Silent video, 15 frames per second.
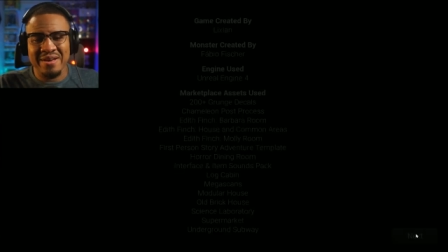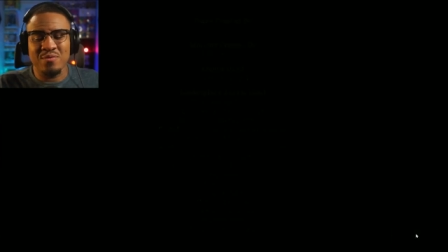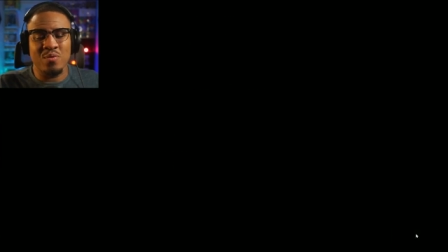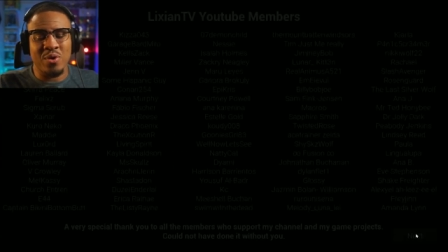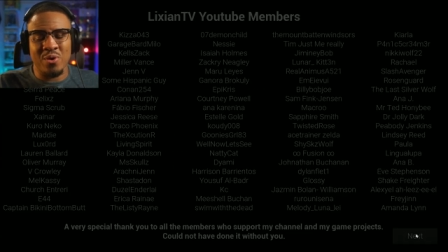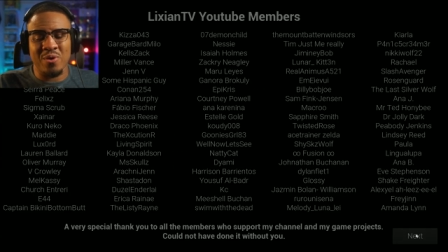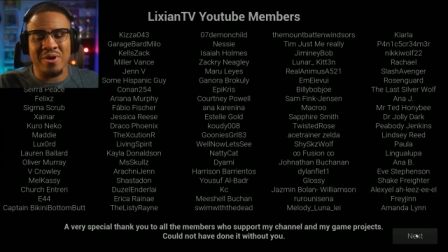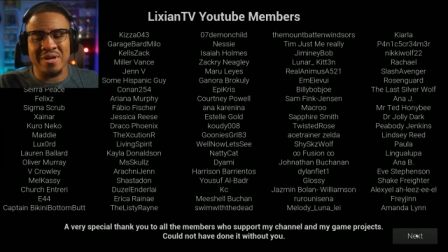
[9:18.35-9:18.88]

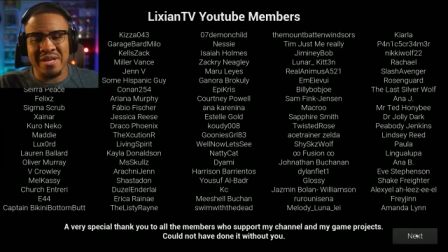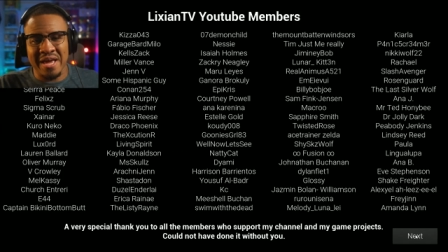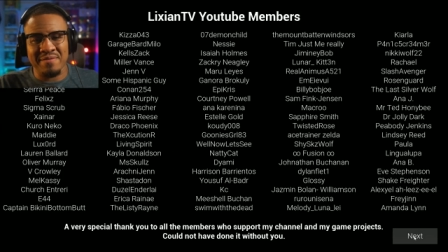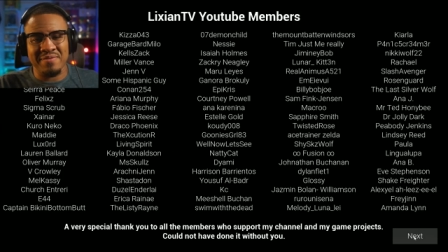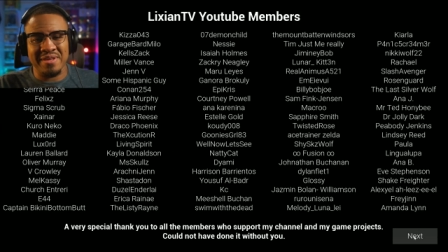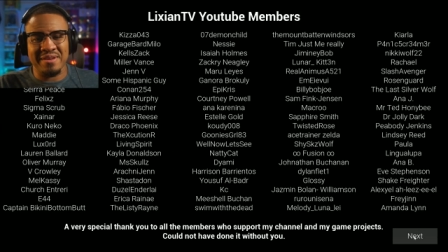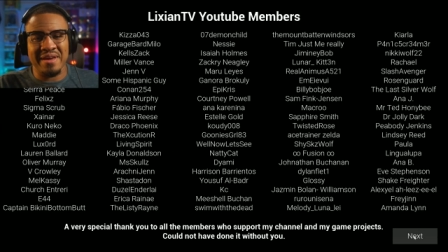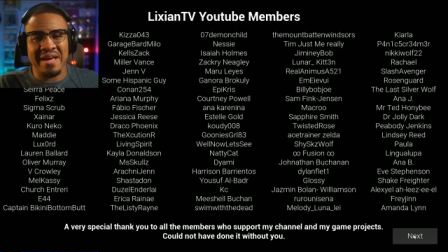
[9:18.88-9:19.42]
We're going to
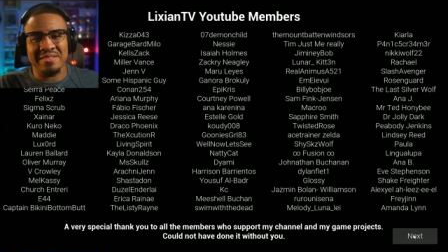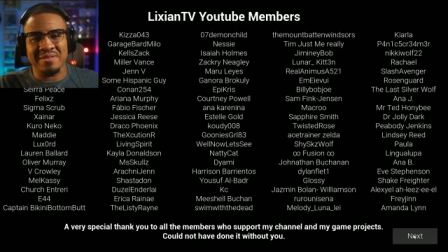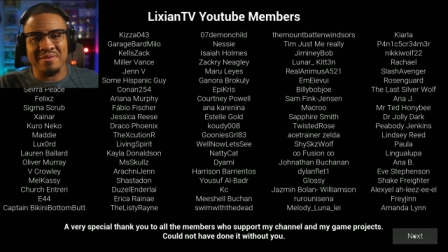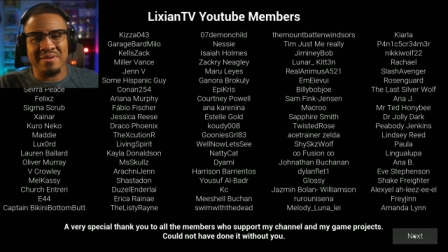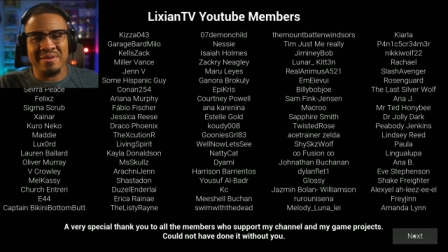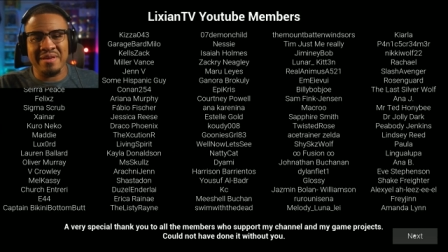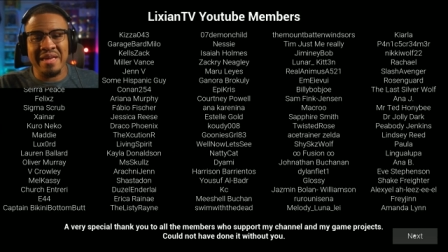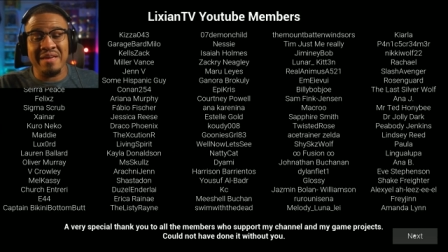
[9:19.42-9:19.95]
definitely have
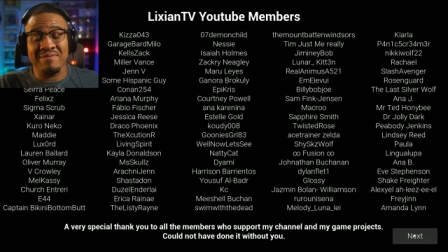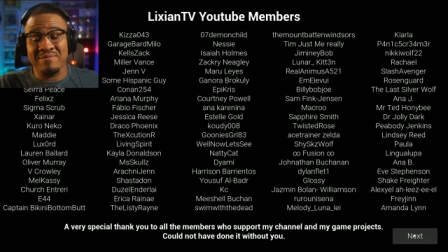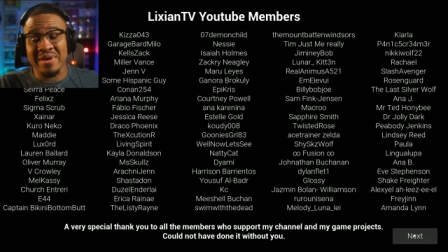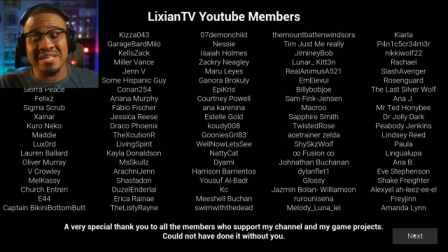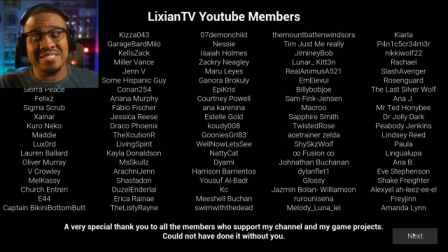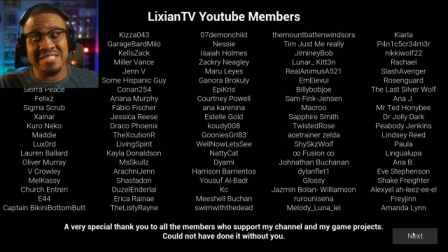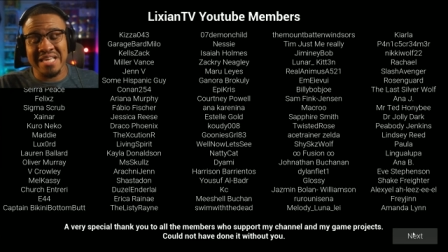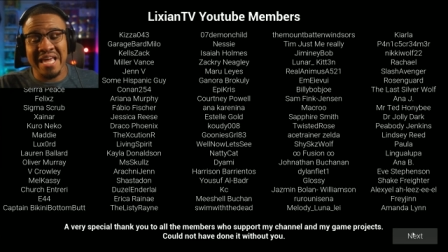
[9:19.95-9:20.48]
to
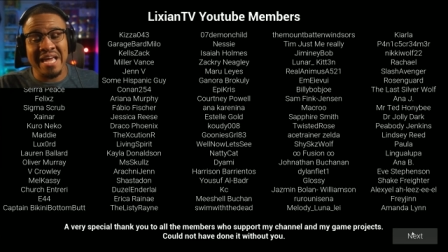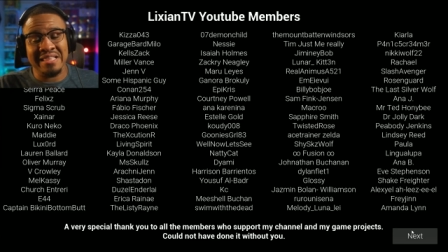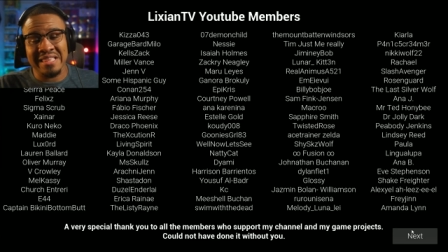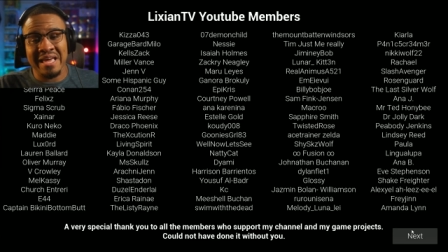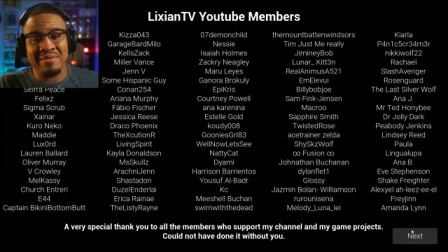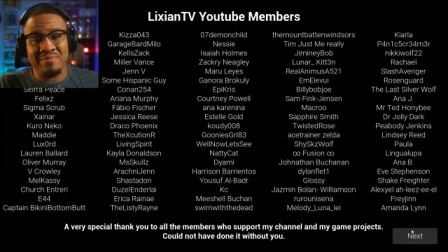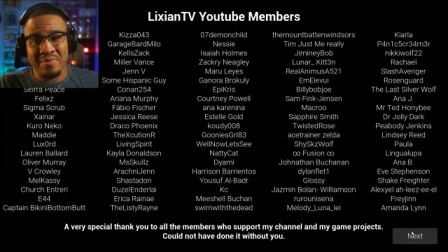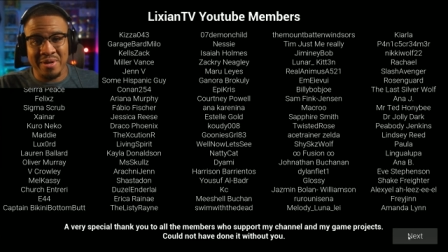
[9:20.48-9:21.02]
investigate
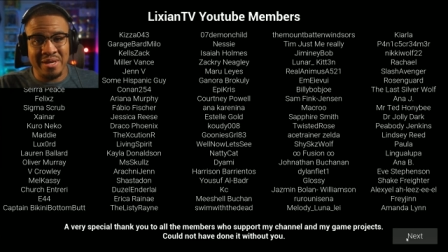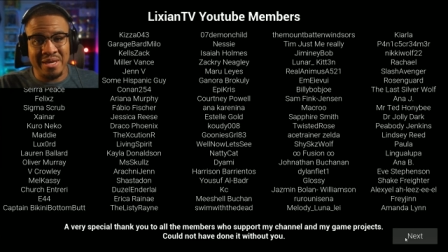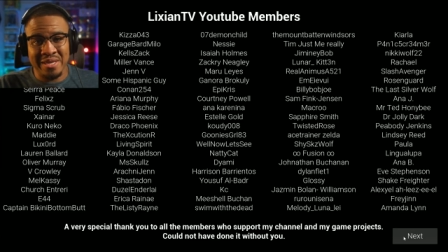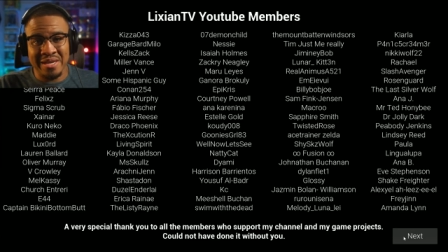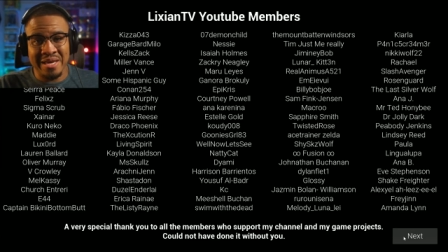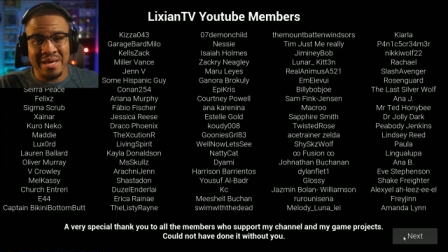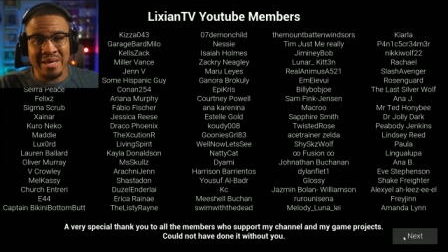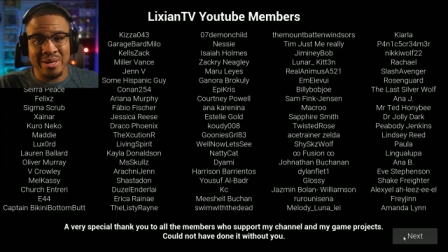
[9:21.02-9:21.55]
that
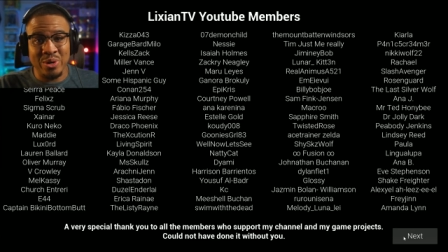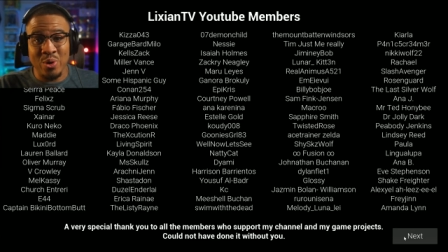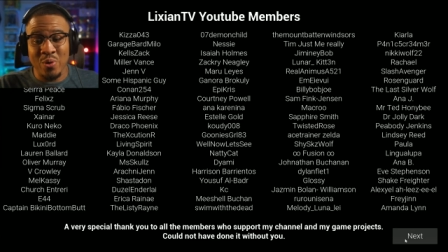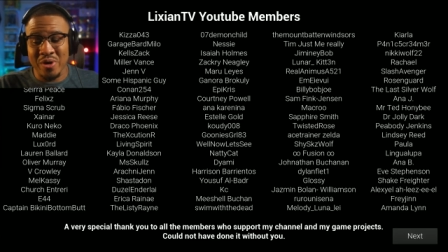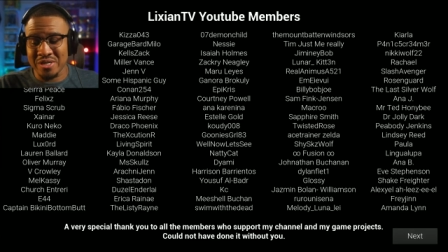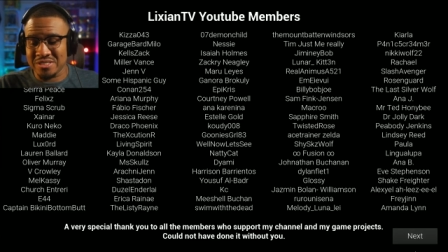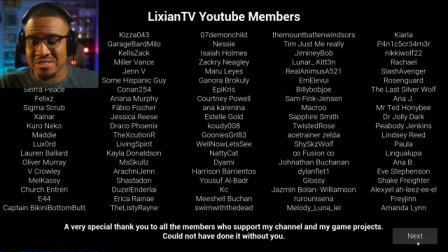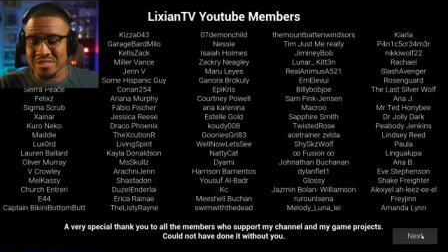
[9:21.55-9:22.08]
freaking
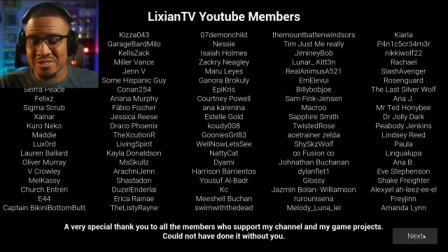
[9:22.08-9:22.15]
noise.